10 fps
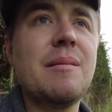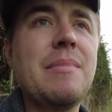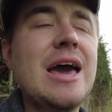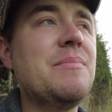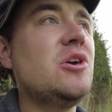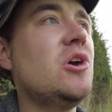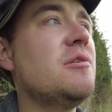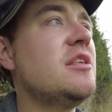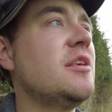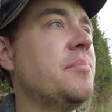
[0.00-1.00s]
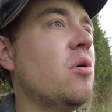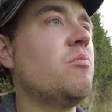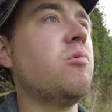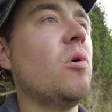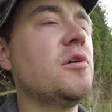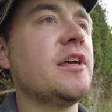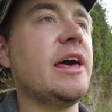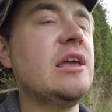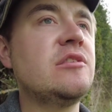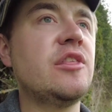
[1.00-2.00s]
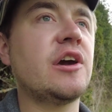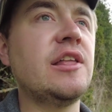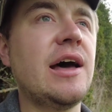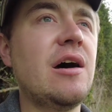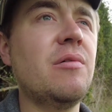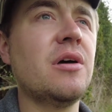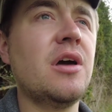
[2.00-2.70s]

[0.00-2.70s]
maybe using to pump water into the canal,